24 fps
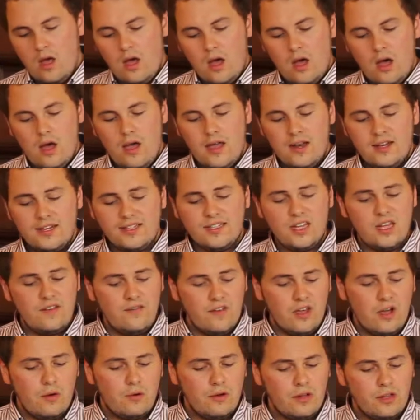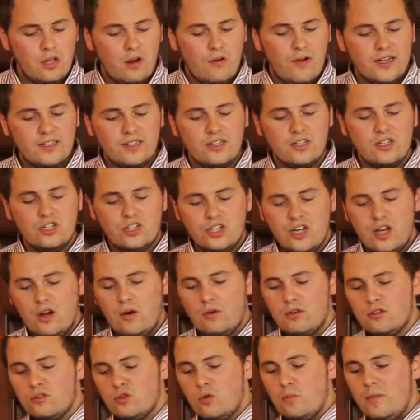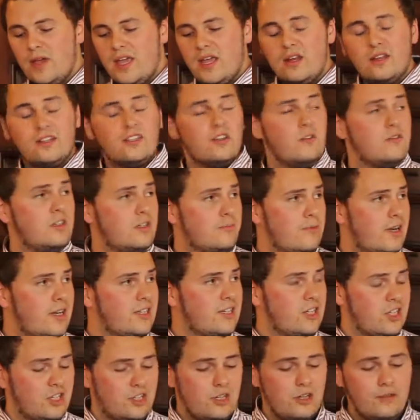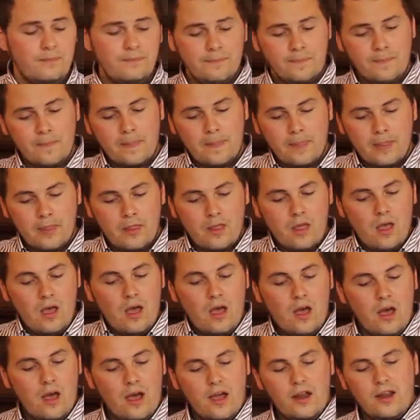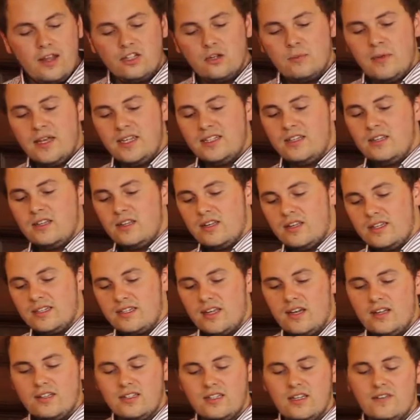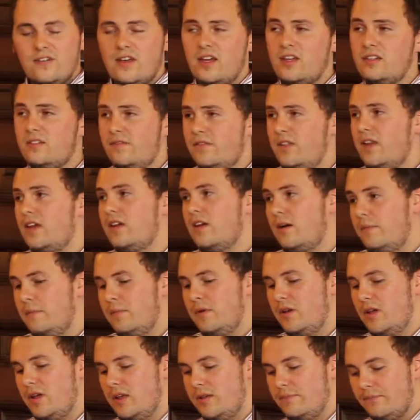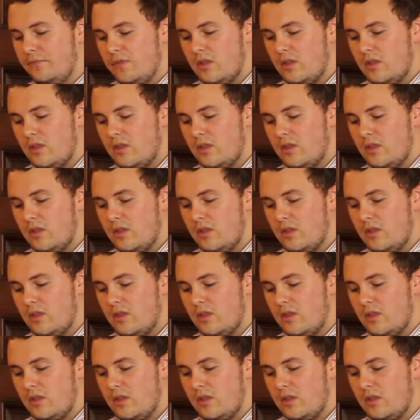In a CVL, the directors and shareholders will meet an insolvency practitioner, an initial meeting to discuss the affairs of their company.